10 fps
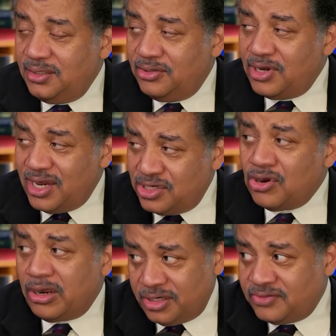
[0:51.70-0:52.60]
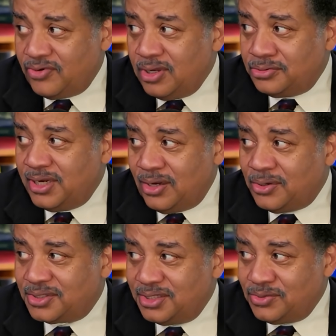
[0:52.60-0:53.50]
they're not in darkness for 100
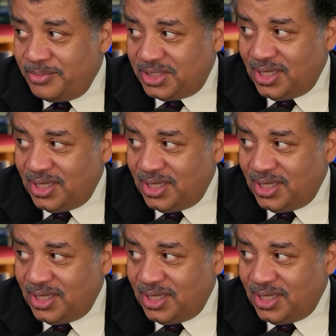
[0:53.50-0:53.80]
hours. I just want to make